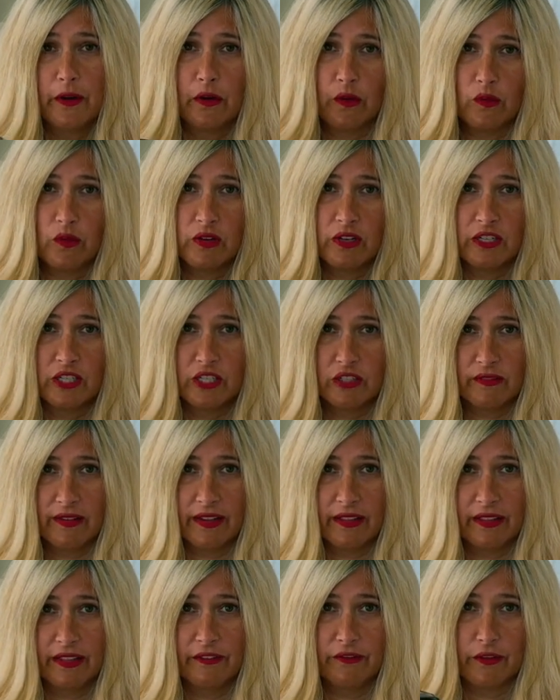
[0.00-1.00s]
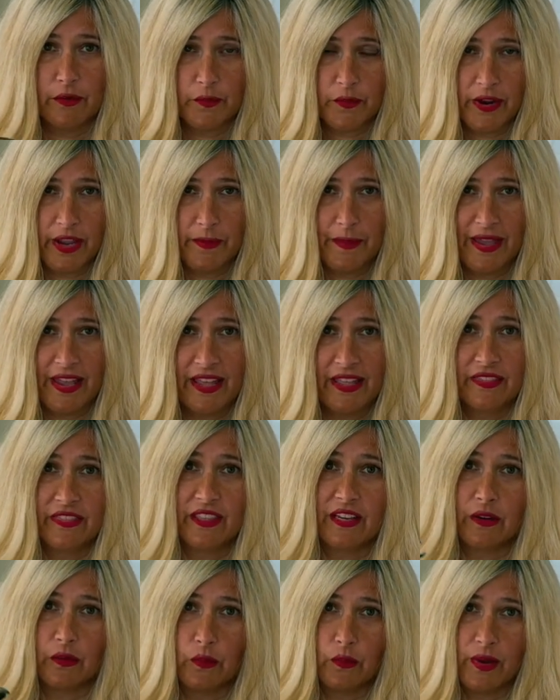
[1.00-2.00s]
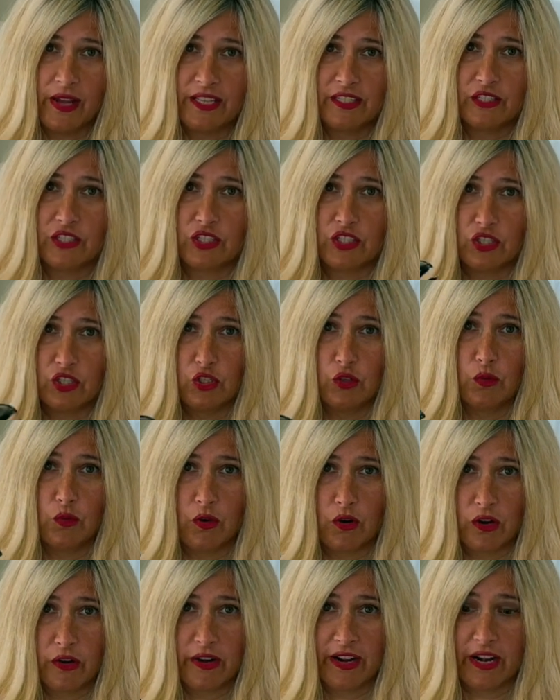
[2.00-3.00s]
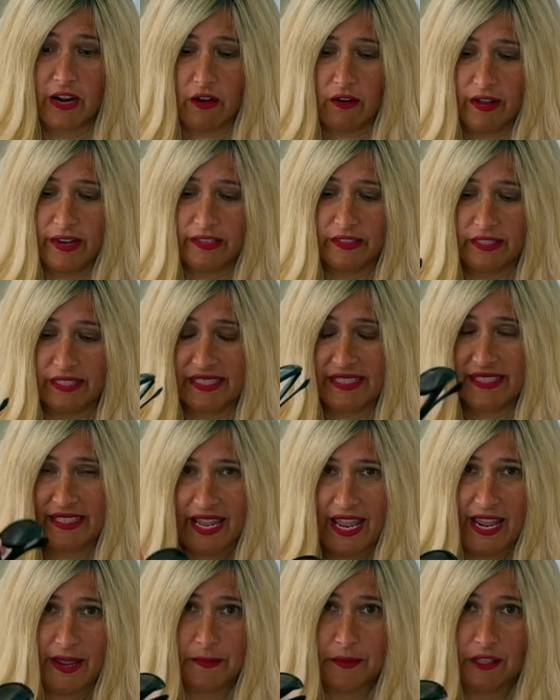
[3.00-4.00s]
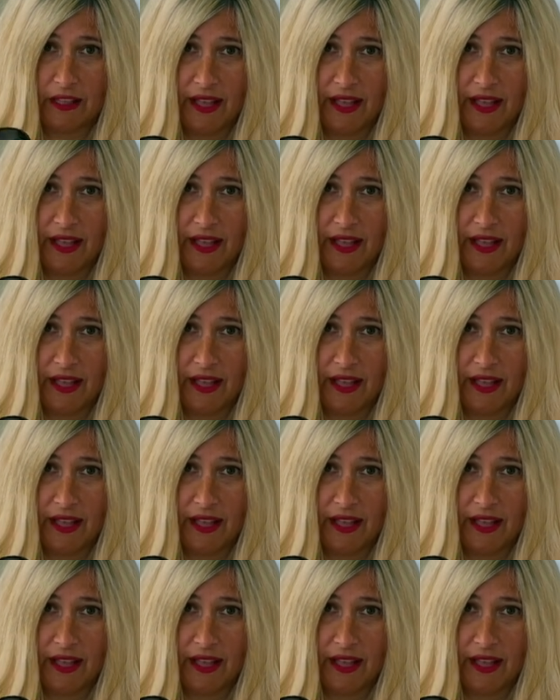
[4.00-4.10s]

to order directly from RayBan than it was to order it on the same